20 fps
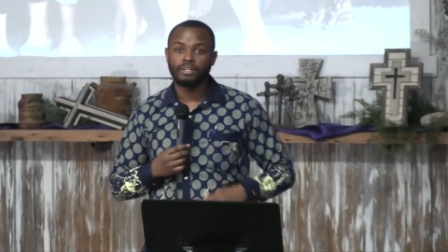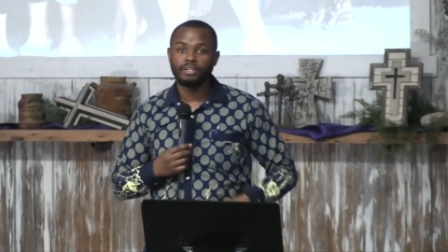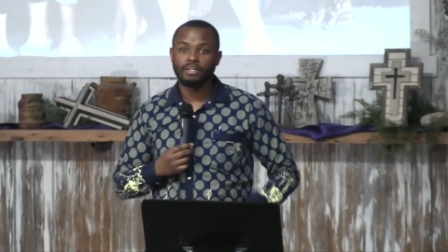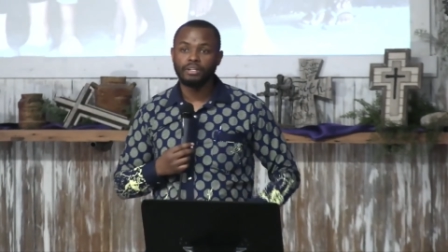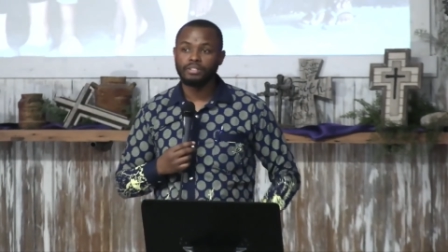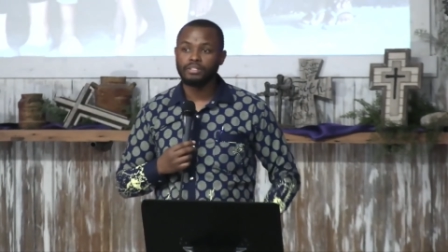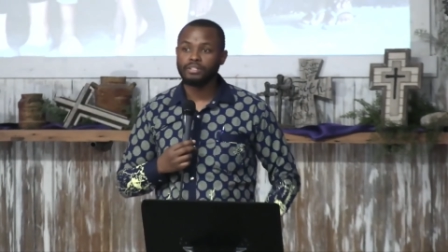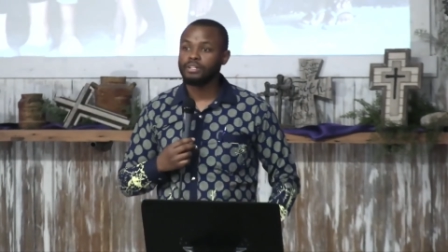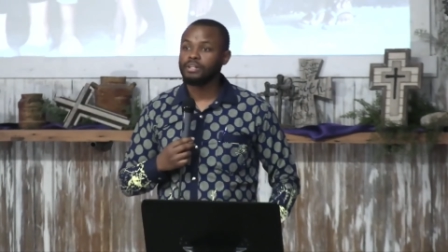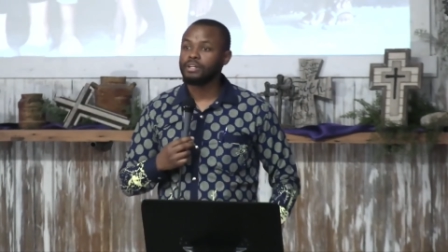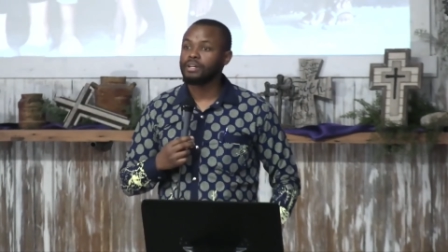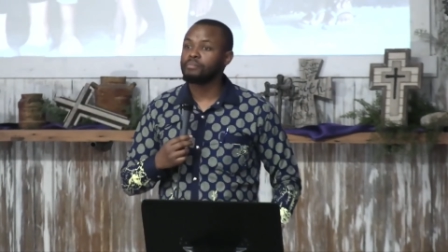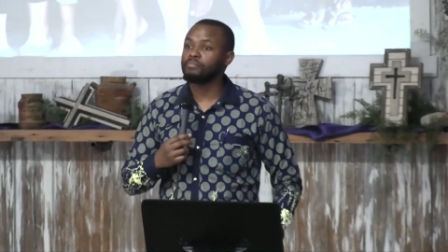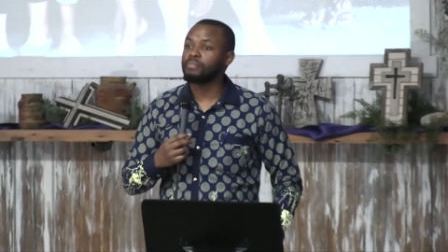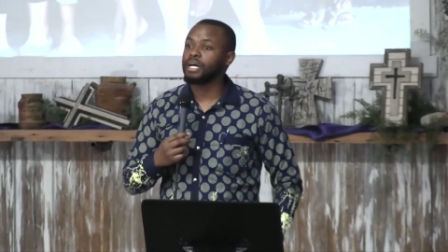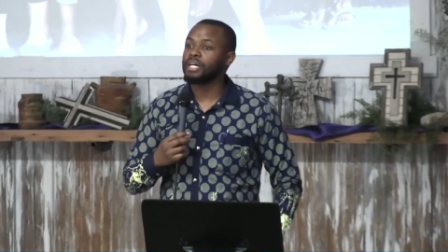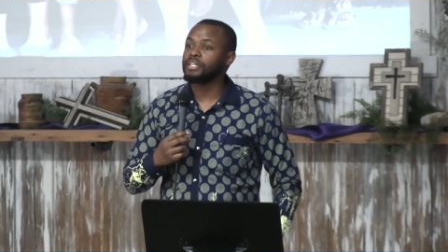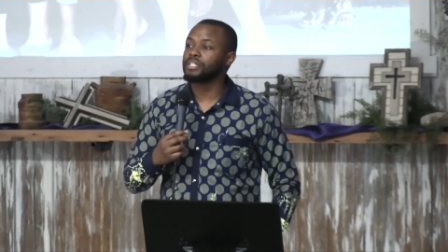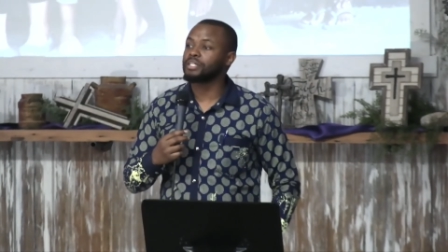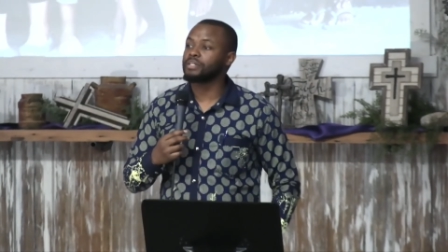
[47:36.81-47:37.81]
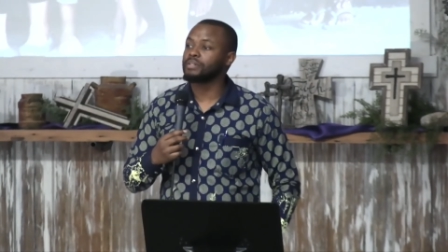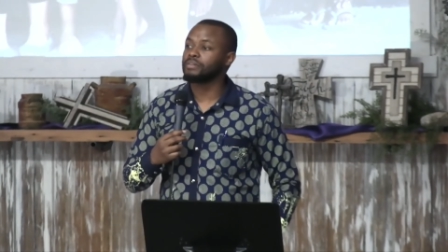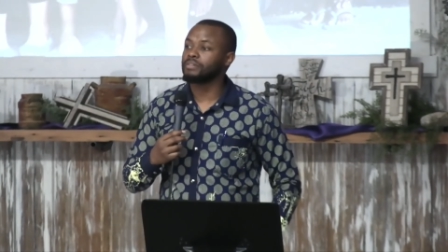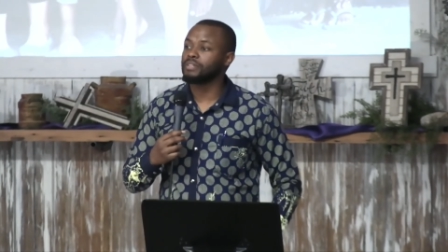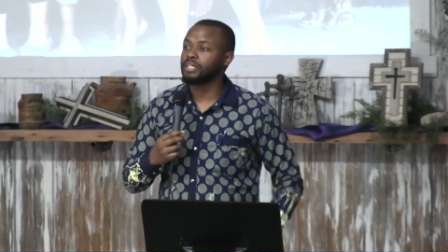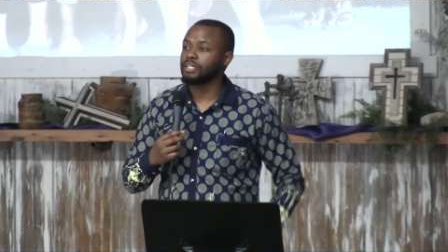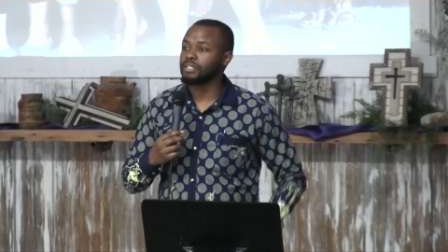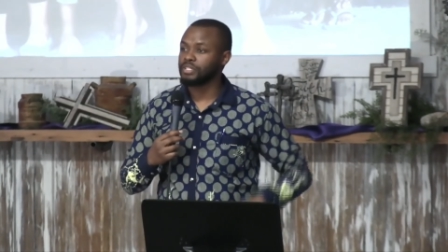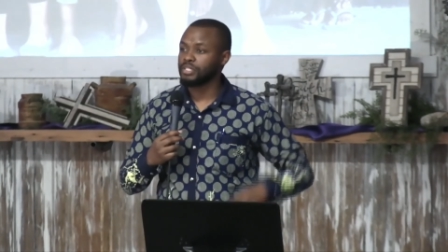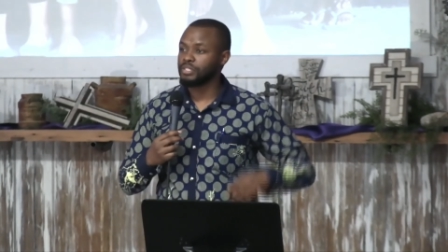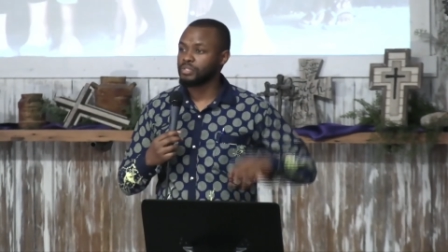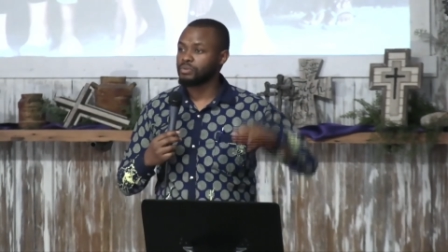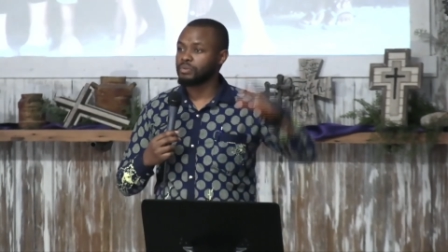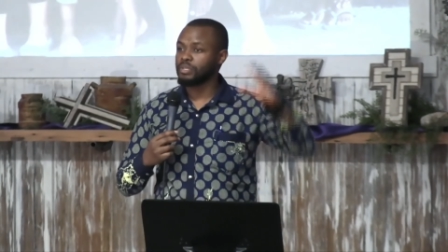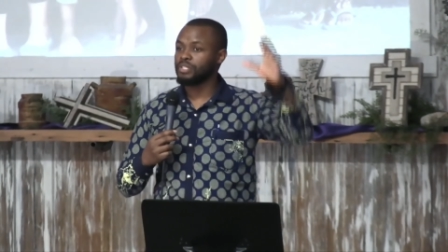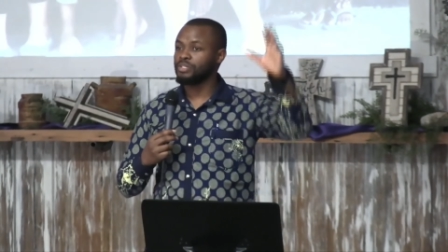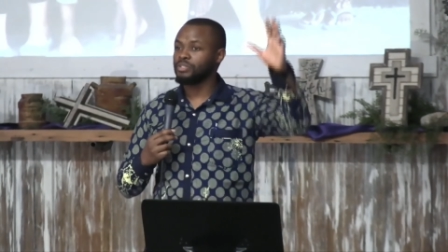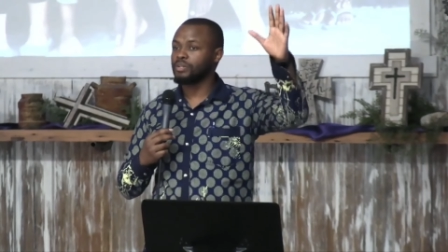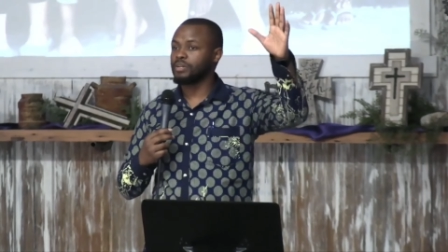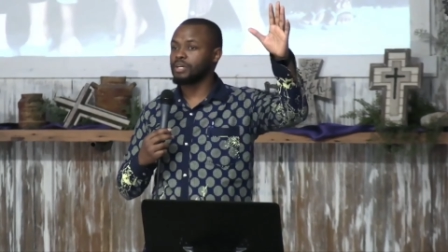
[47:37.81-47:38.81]
It's not a magical thing. Just
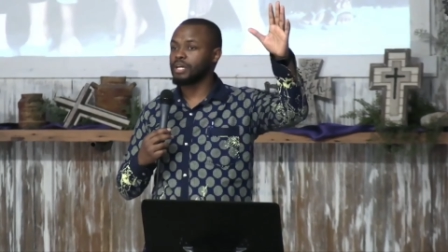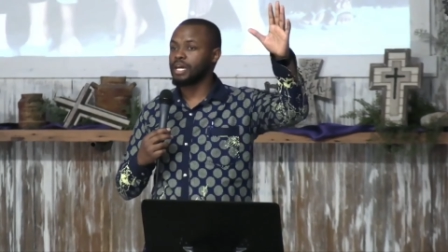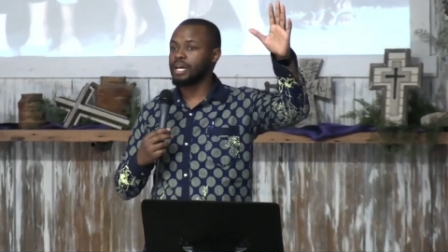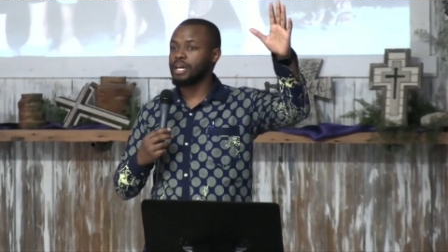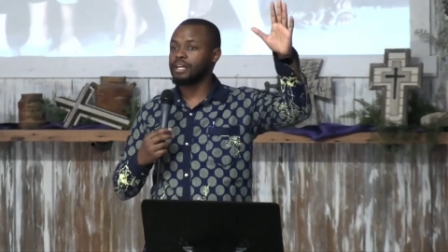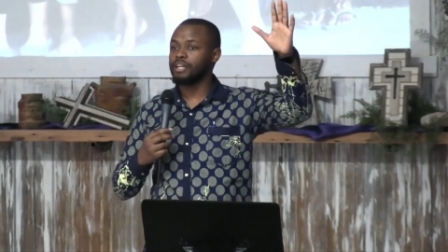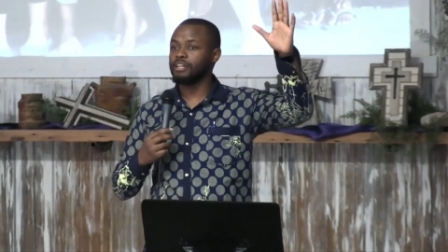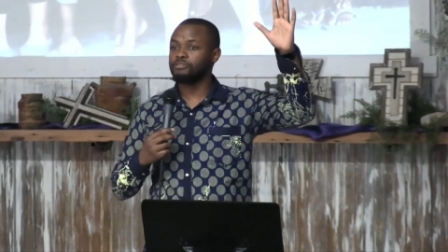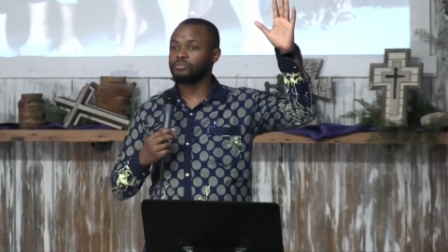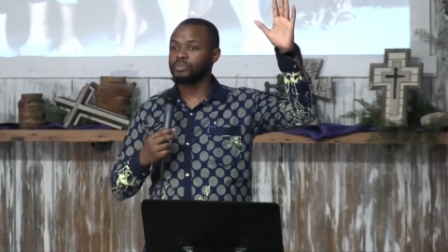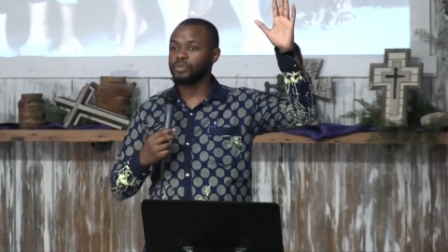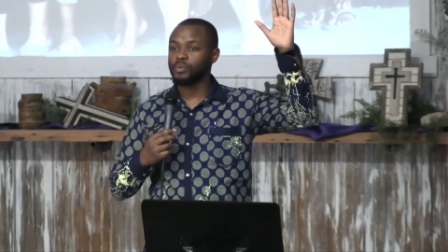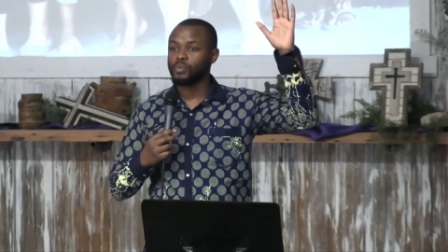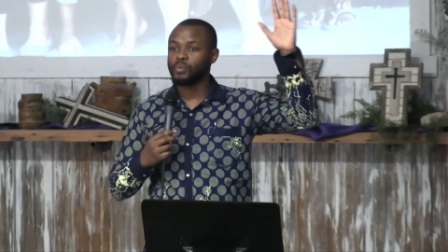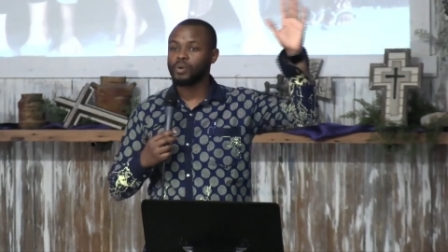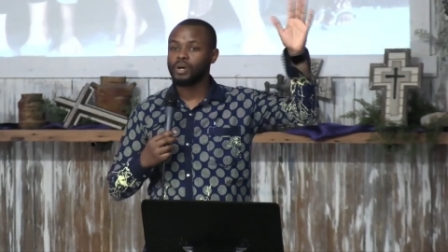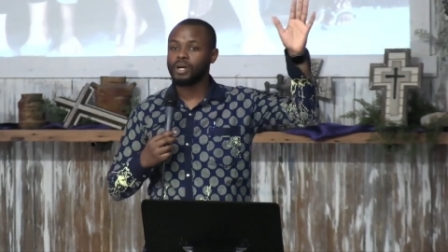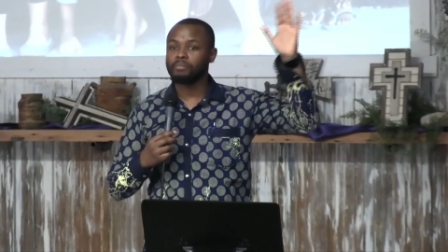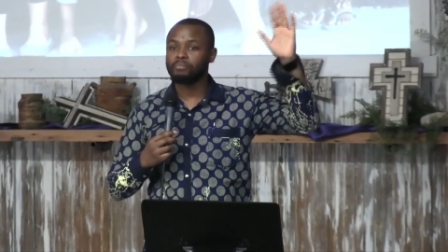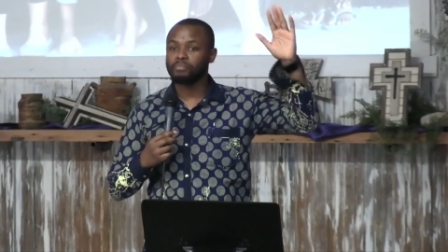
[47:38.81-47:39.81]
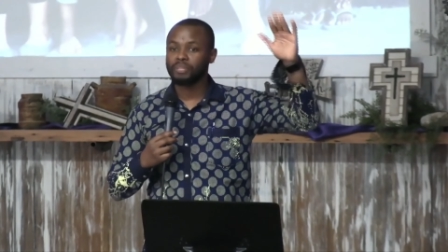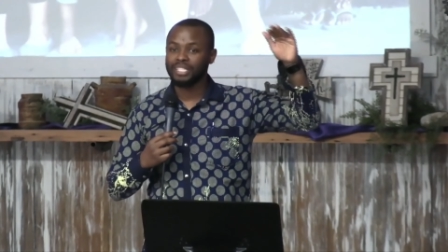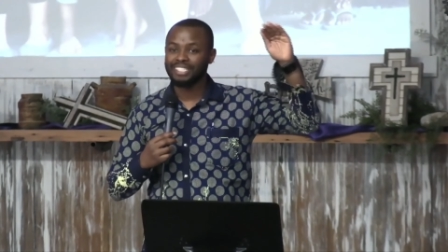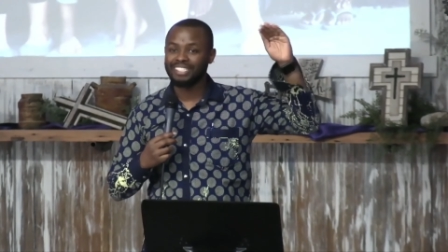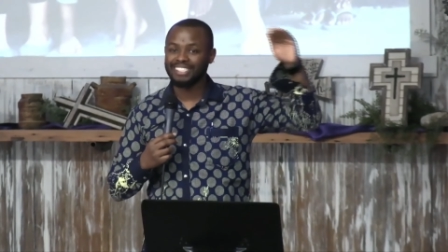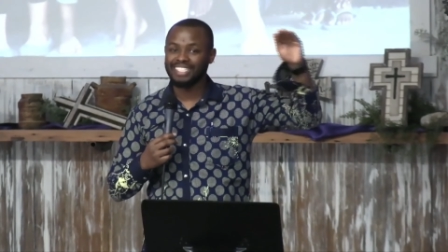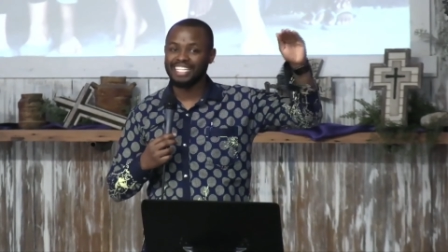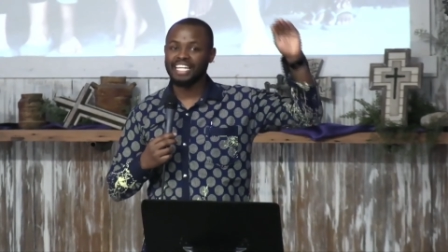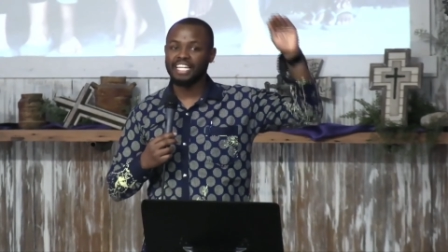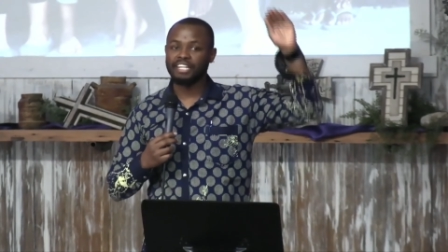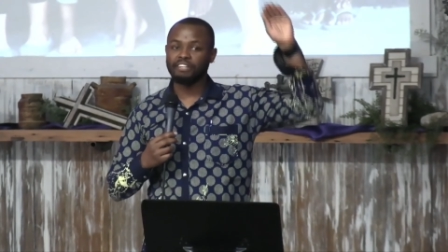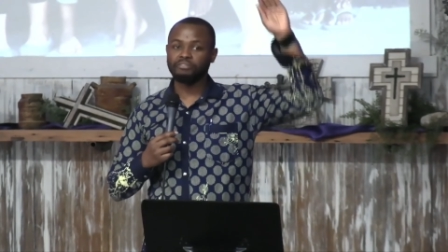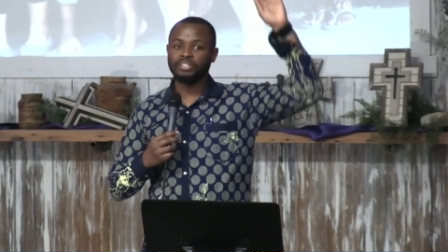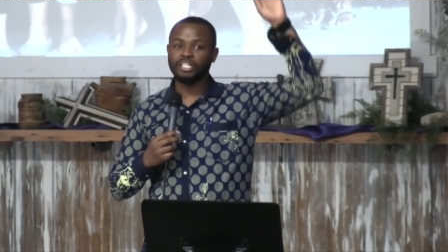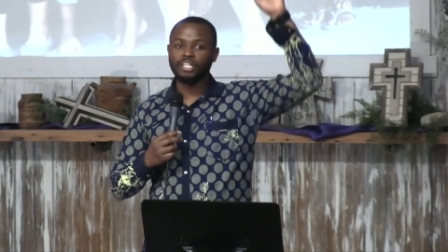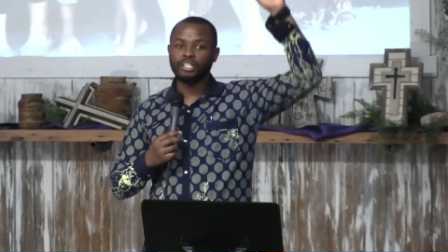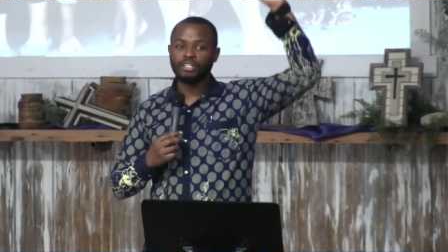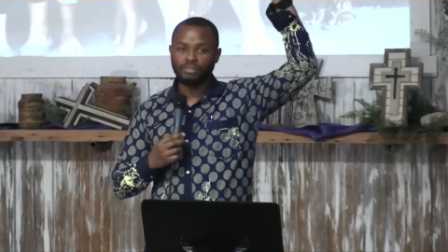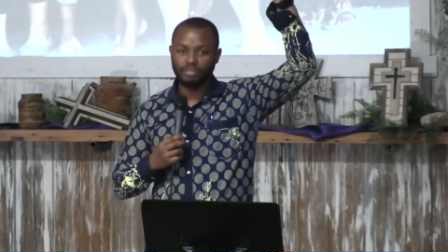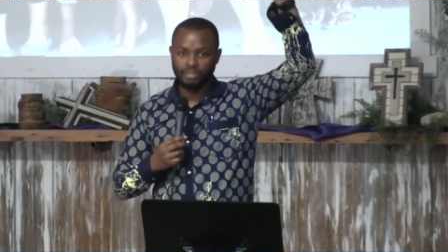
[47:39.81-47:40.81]
raise your hand if you want to be saved
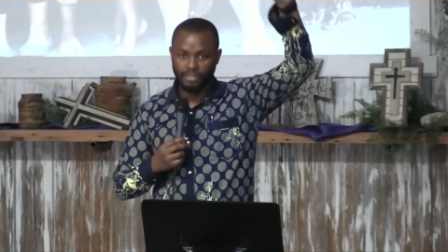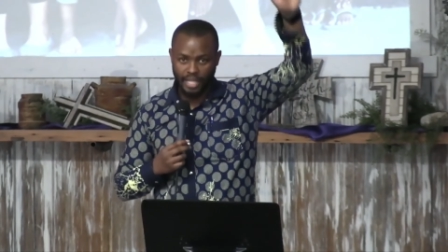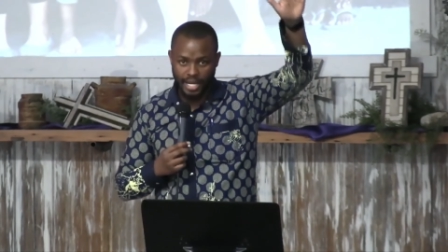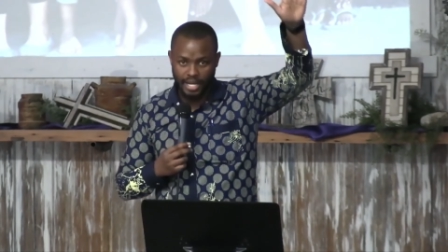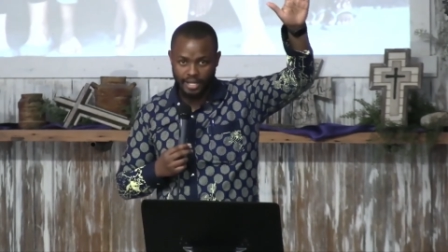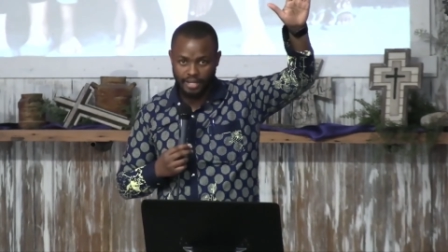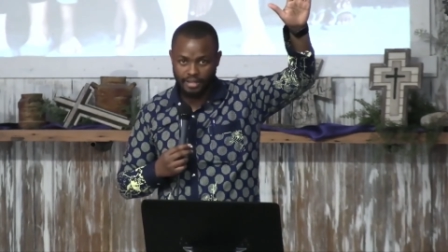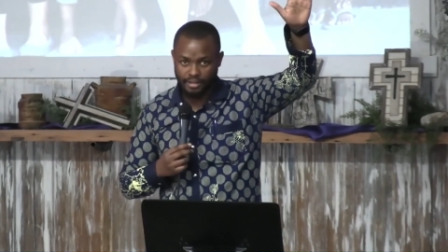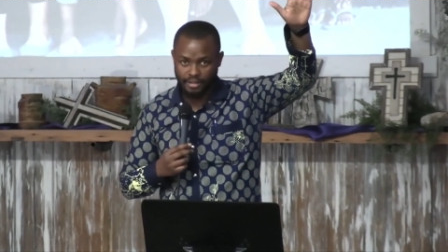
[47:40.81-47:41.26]
today.